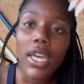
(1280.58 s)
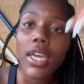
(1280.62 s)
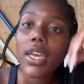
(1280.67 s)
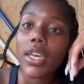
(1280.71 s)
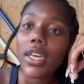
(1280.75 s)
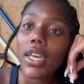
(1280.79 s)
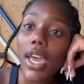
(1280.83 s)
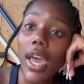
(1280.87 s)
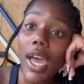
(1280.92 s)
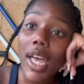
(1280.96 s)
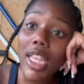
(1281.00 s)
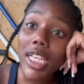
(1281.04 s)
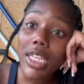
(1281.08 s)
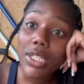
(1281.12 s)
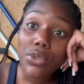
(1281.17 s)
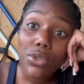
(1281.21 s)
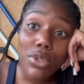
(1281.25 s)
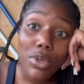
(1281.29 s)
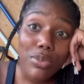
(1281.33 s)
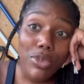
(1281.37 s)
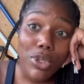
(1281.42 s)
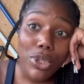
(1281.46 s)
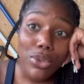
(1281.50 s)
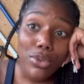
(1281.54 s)
yeah, that's what
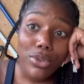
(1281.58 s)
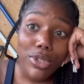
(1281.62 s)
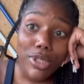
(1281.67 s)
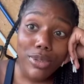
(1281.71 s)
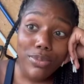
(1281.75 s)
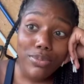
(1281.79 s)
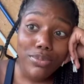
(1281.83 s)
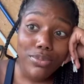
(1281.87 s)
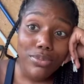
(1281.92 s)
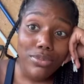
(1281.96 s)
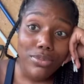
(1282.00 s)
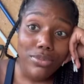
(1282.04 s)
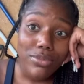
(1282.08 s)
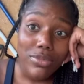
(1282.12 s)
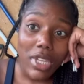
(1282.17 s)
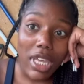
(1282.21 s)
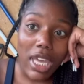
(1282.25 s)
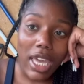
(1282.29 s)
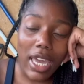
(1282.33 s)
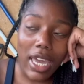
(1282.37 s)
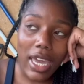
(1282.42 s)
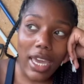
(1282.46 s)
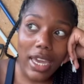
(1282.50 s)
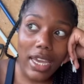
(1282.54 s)
I'm doing,
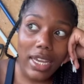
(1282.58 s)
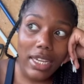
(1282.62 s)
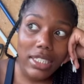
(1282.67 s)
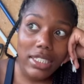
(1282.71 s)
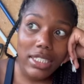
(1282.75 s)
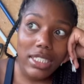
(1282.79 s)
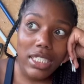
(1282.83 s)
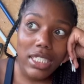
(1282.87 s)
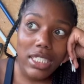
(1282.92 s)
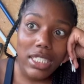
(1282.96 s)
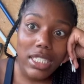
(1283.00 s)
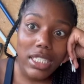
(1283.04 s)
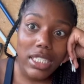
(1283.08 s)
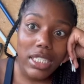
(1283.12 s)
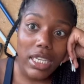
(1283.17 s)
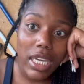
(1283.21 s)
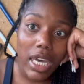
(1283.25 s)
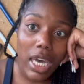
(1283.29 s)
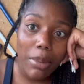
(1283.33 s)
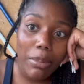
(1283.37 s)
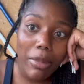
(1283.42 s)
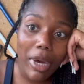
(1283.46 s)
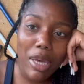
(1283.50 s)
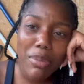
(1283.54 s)
and
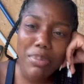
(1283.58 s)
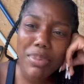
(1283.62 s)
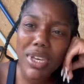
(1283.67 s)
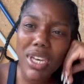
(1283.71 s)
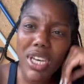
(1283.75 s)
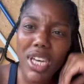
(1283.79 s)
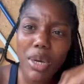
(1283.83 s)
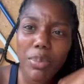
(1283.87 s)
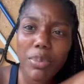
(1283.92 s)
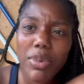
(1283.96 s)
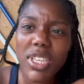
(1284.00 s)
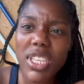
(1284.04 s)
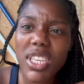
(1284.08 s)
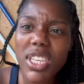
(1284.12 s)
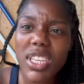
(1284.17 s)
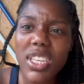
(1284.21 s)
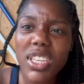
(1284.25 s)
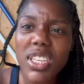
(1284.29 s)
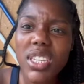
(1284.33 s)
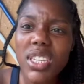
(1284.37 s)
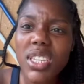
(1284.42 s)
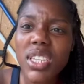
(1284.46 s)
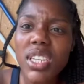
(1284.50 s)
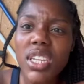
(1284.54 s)
I might pick up
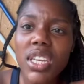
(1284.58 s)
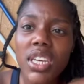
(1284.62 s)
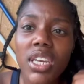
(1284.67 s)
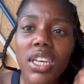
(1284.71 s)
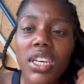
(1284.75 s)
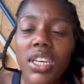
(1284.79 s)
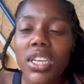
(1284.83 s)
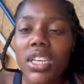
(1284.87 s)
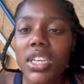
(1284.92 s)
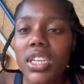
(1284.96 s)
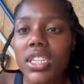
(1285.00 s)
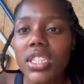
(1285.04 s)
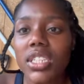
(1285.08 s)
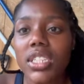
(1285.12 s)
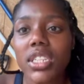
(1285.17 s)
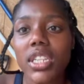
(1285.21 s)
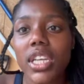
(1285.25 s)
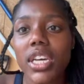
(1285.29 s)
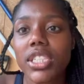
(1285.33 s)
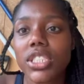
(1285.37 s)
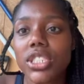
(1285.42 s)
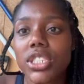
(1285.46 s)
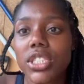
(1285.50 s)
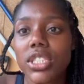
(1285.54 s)
again
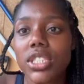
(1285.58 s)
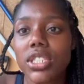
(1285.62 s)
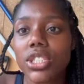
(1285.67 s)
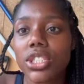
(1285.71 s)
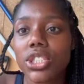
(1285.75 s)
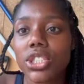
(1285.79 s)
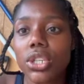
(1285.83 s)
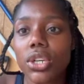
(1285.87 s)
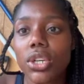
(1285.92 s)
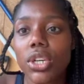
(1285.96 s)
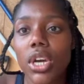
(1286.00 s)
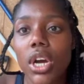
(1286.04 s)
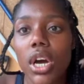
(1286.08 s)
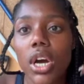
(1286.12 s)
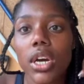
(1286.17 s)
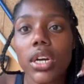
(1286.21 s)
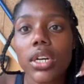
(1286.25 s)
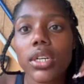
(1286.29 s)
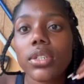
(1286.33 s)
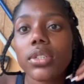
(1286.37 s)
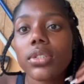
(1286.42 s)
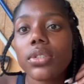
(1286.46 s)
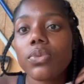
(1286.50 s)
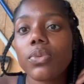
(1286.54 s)
like just to show
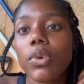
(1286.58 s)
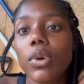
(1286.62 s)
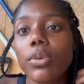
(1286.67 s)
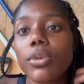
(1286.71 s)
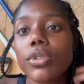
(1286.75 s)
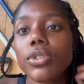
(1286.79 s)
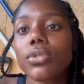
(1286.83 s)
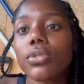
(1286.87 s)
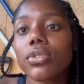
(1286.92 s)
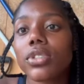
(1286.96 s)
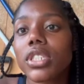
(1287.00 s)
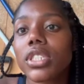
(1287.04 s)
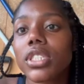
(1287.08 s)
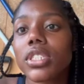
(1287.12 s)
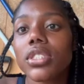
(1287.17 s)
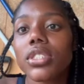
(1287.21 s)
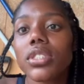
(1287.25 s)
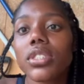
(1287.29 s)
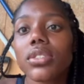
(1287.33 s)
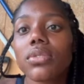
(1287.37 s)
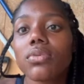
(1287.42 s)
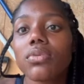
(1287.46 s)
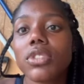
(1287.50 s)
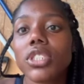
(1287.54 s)
y'all what we're doing
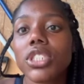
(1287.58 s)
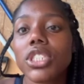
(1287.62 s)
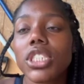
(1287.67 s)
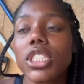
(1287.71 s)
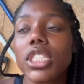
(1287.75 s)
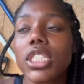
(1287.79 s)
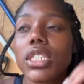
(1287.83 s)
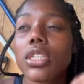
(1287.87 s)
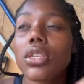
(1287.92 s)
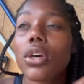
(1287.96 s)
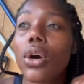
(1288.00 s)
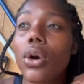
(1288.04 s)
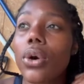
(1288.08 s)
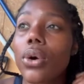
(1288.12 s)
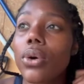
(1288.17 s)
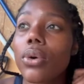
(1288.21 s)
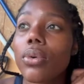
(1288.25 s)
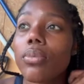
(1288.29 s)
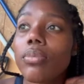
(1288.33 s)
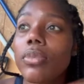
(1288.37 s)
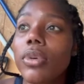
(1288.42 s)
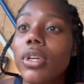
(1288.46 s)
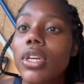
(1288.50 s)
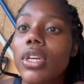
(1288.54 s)
when she gets
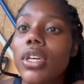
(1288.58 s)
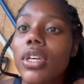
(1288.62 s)
home.